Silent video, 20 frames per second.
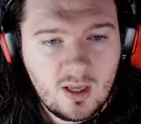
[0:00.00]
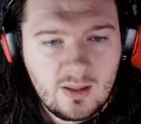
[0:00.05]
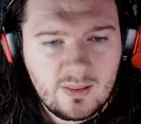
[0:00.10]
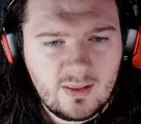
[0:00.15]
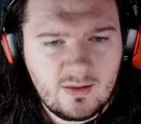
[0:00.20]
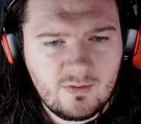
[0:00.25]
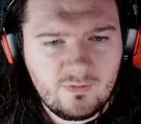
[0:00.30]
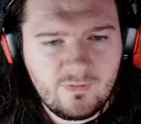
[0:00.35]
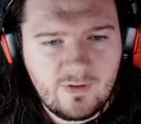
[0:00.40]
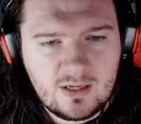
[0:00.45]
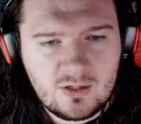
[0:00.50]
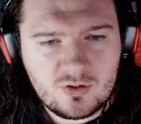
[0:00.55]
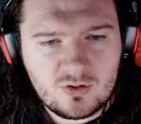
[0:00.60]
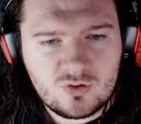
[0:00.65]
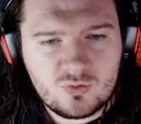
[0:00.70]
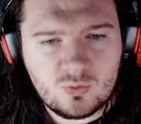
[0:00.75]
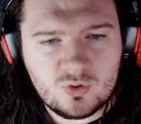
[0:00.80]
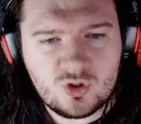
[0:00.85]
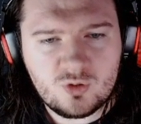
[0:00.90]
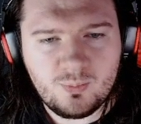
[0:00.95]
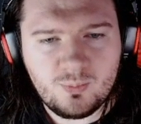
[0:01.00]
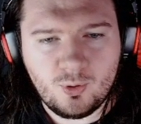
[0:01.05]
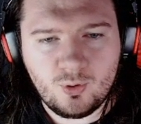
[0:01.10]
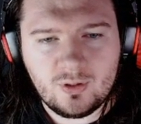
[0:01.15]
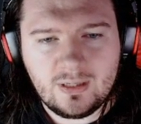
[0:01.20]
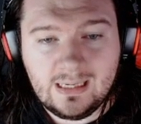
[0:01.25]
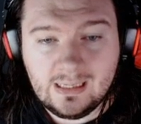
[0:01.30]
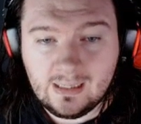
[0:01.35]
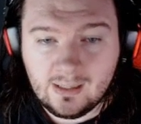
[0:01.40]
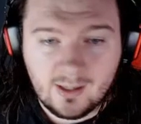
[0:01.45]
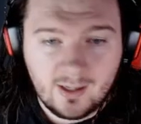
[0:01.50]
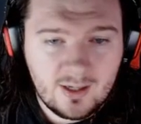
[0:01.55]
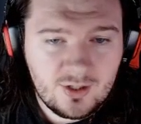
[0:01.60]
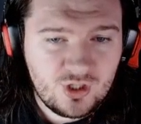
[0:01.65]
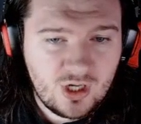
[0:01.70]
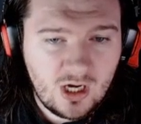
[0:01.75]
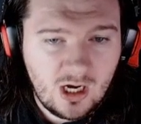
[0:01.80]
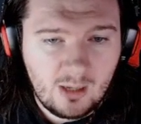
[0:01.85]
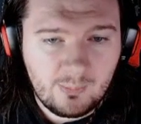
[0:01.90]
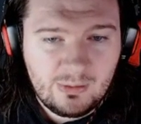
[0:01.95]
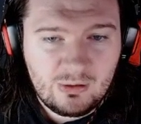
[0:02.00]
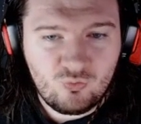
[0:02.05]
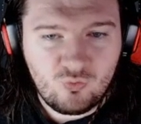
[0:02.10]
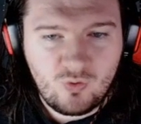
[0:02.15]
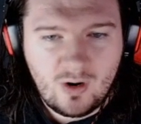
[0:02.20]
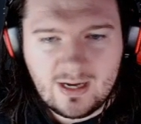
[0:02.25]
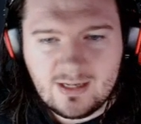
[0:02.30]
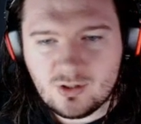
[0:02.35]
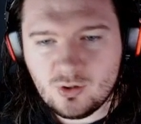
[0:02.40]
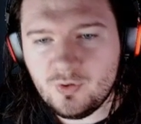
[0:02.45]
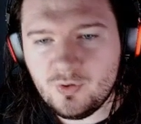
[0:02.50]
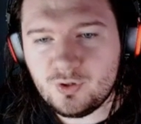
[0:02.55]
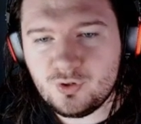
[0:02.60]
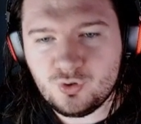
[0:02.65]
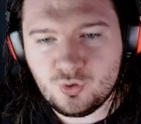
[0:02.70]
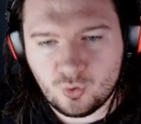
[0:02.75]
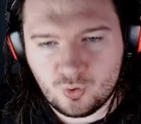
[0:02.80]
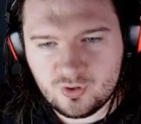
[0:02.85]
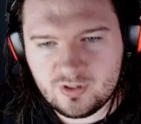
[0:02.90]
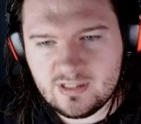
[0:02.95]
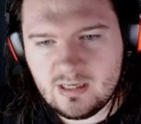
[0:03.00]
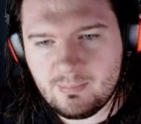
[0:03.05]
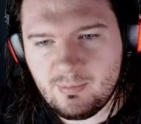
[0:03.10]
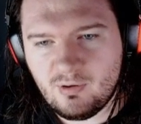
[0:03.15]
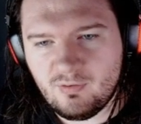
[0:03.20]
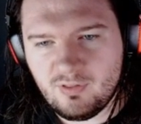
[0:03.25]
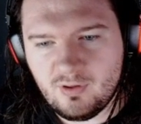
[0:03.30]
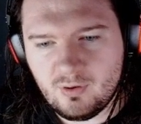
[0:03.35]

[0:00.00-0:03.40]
the invaders will spawn a large army right on the doorstep of their